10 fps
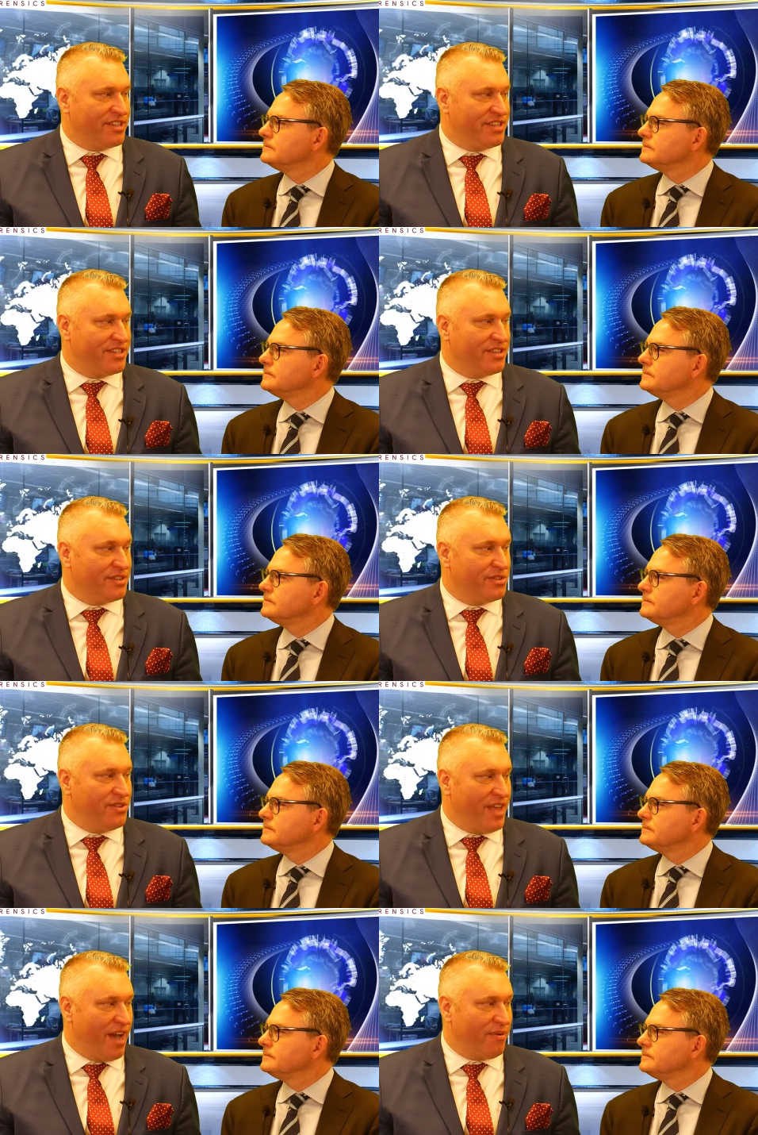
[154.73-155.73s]
Speaker 1: could still
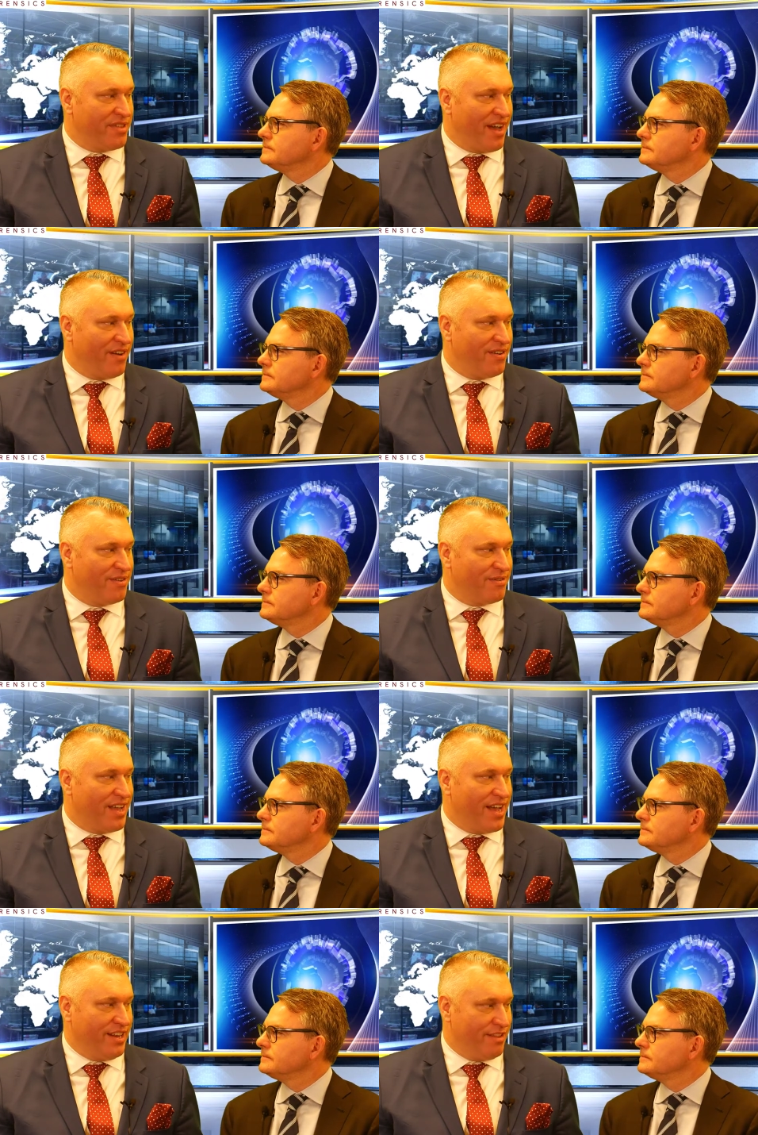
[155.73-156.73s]
do that without
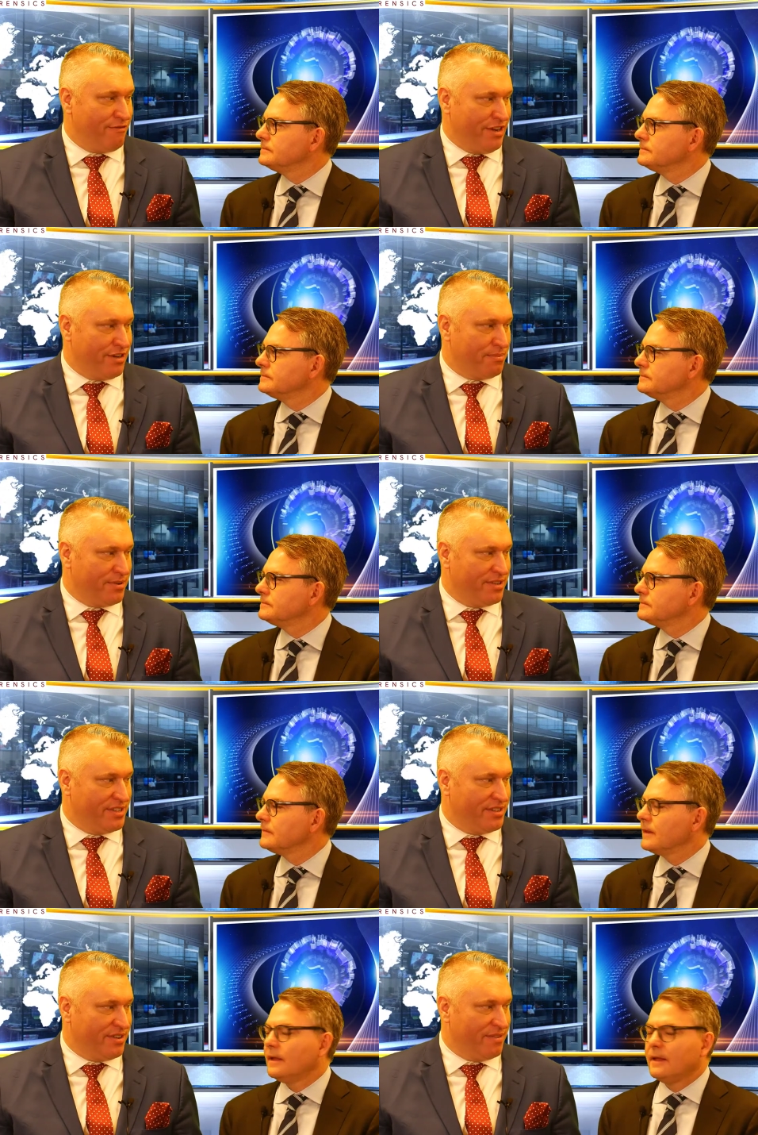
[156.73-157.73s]
relying on
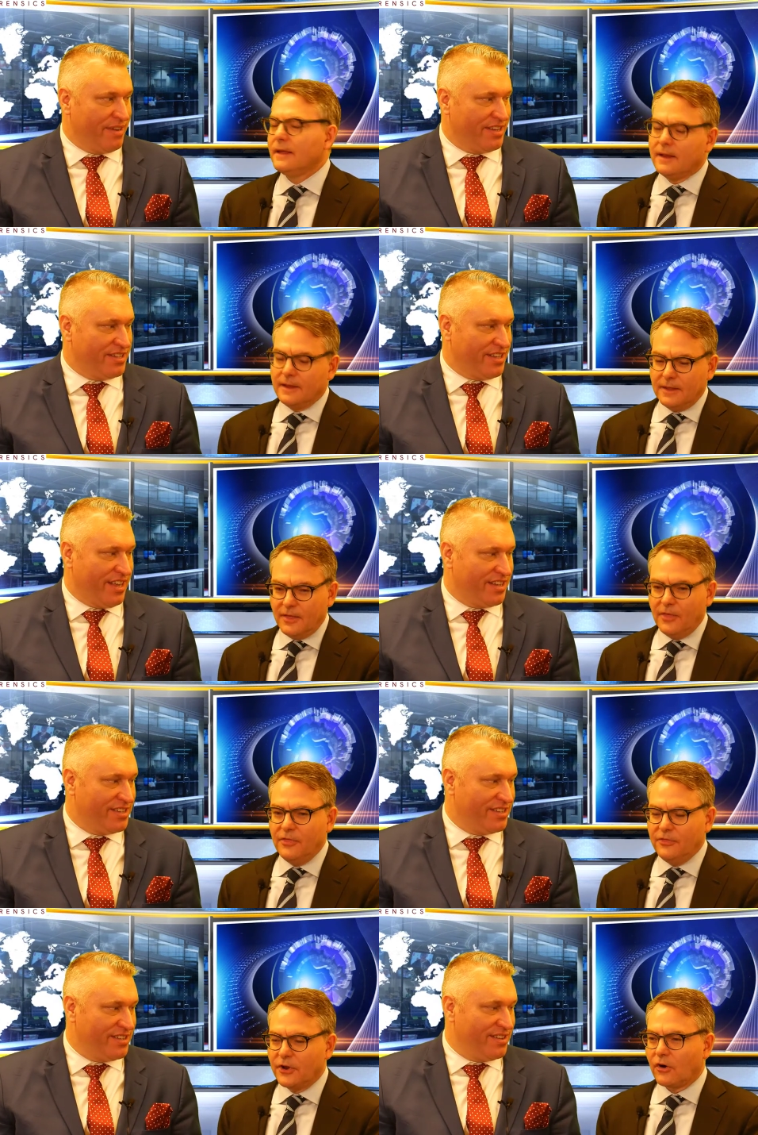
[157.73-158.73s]
fingerprints or retina
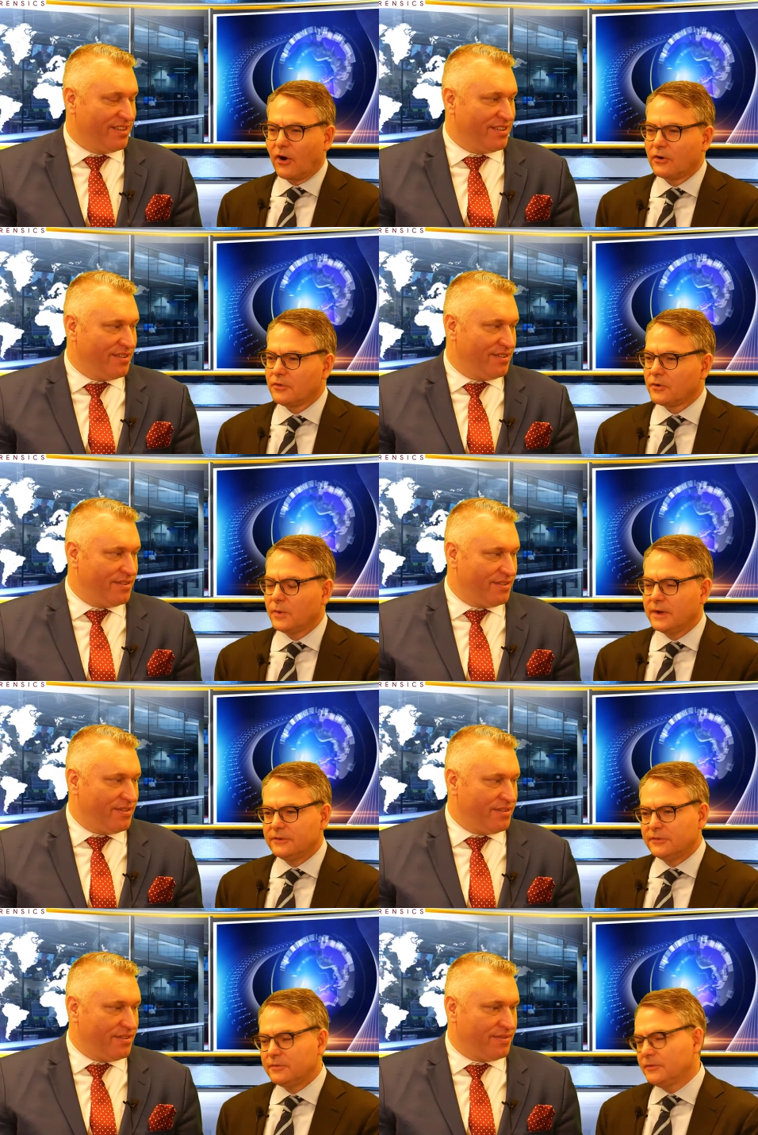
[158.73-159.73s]
scans.
Speaker 2: There are other
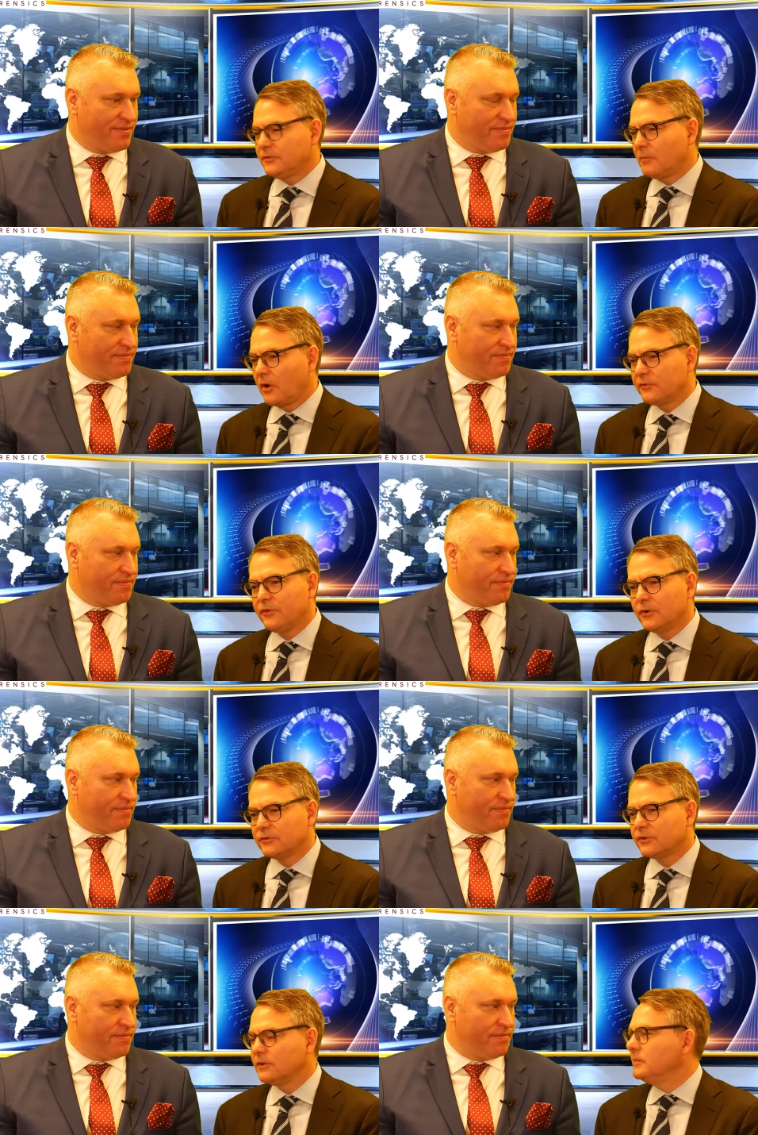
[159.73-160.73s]
ways.
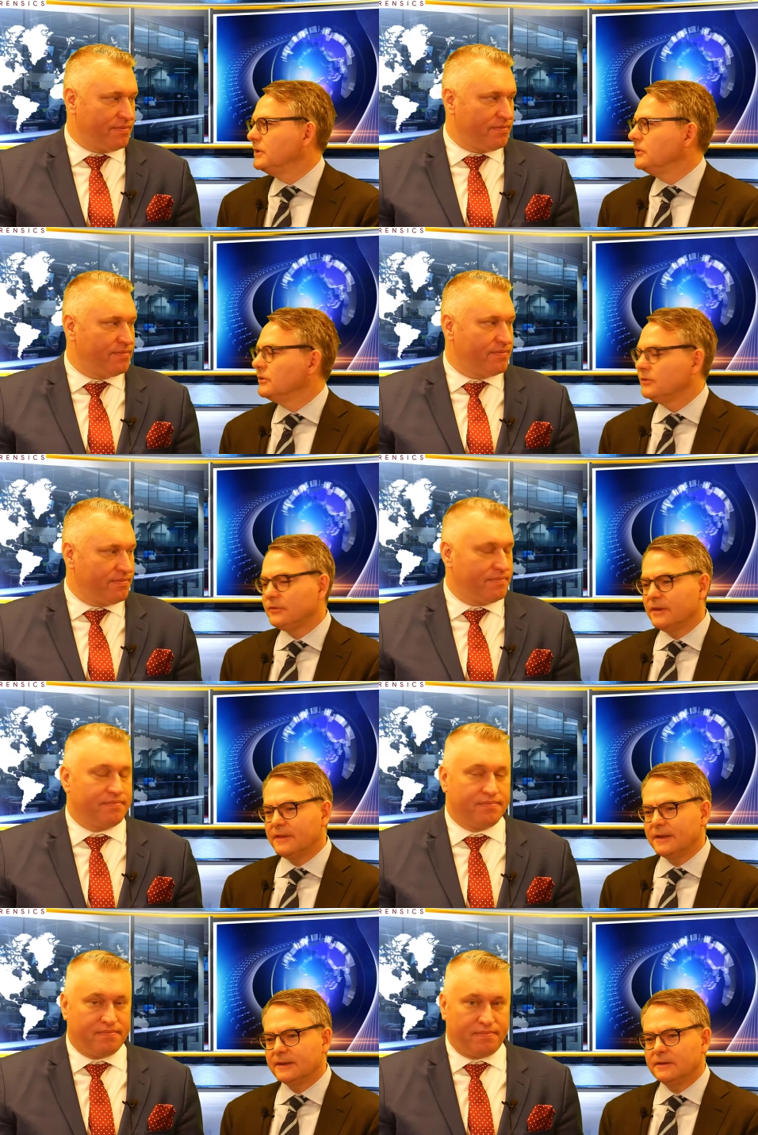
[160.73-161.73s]
Smartphones can be used,
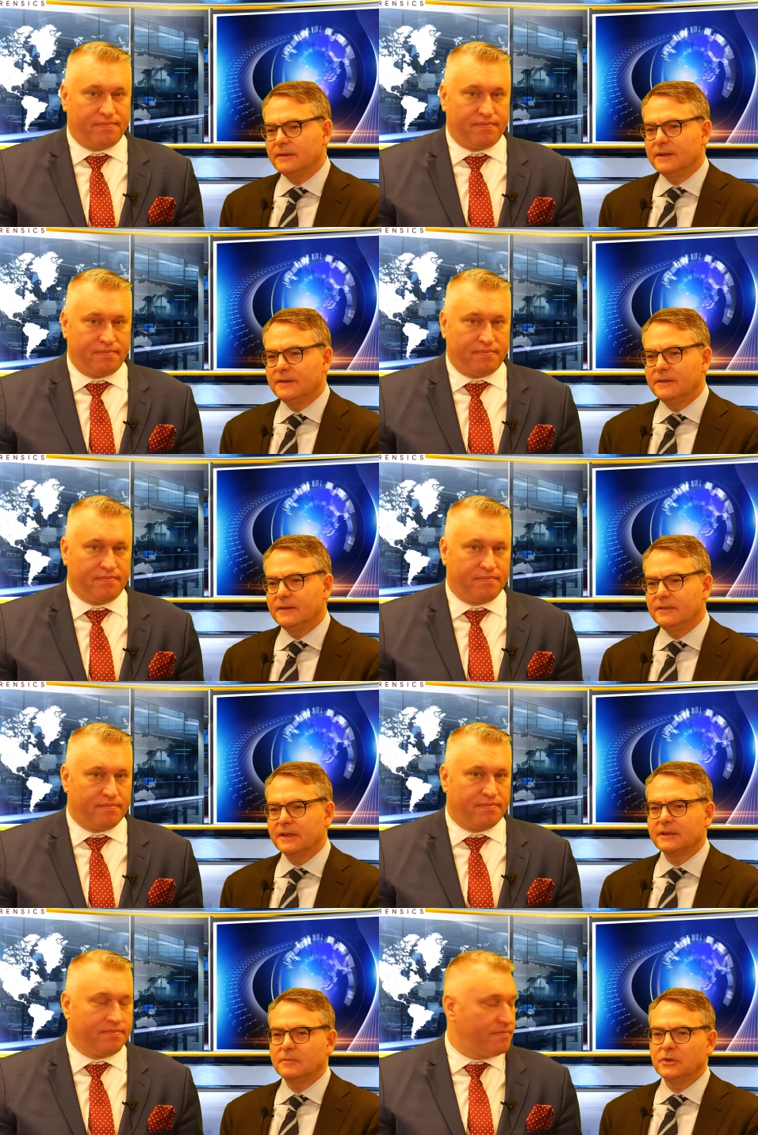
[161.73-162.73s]
and they can and
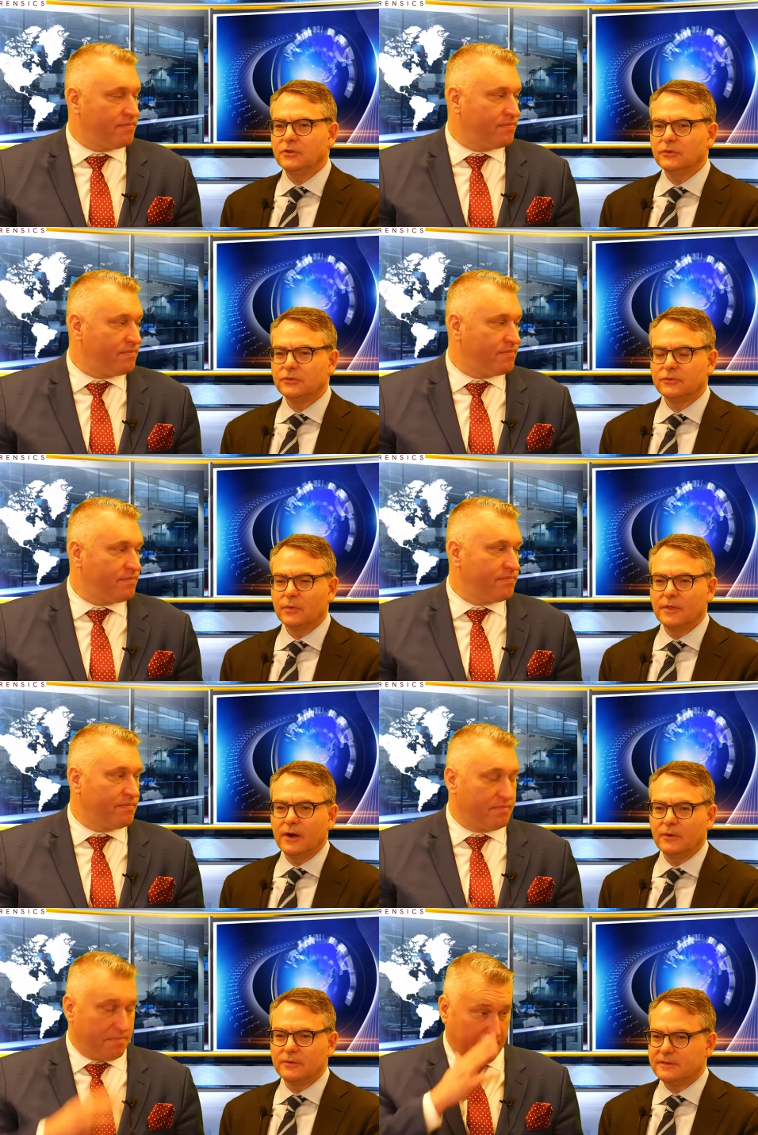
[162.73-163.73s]
they can be used
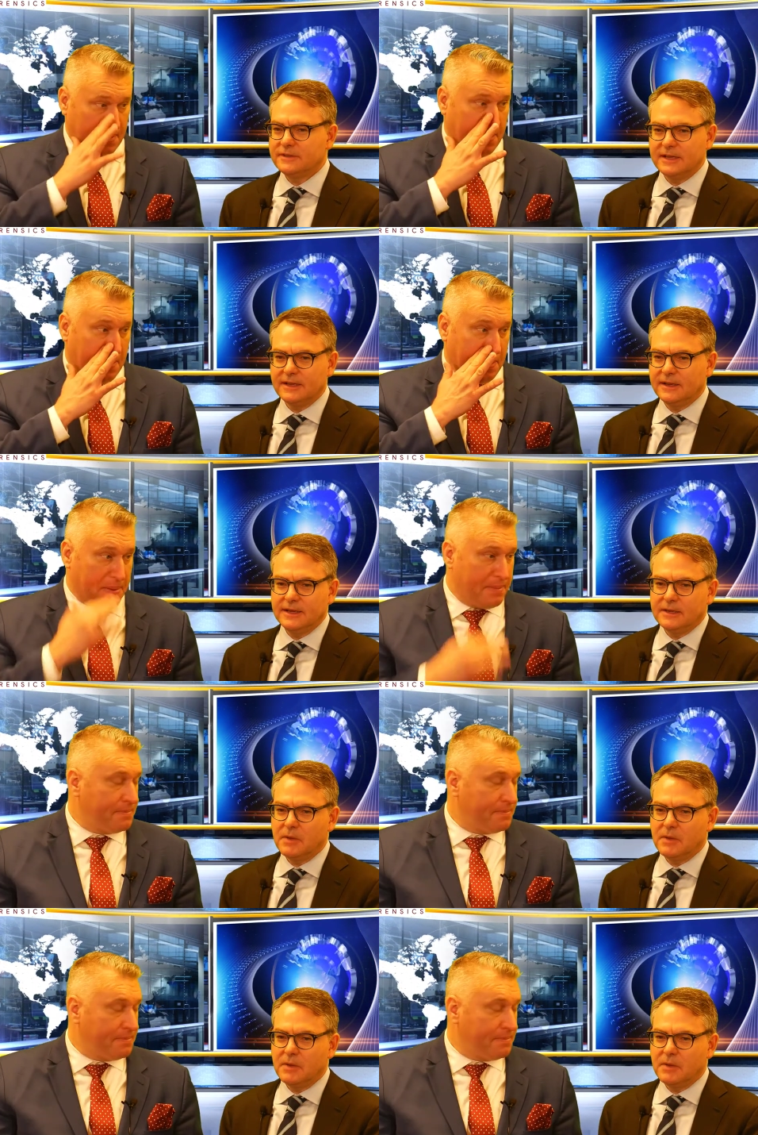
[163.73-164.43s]
without taking any